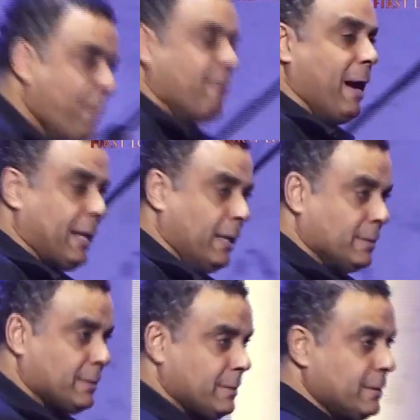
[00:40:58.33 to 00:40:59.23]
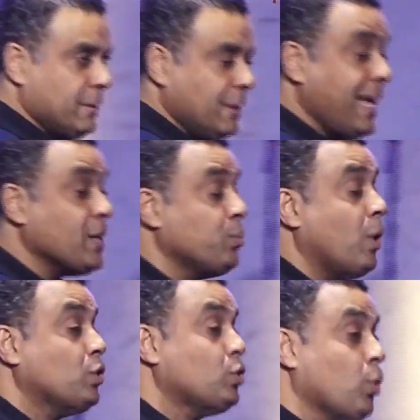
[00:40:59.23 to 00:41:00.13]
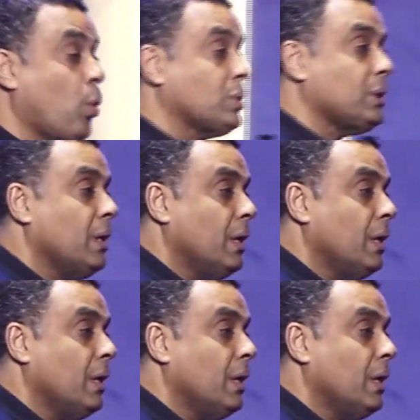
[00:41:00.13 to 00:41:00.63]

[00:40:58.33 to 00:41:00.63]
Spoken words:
miracles. That's what shows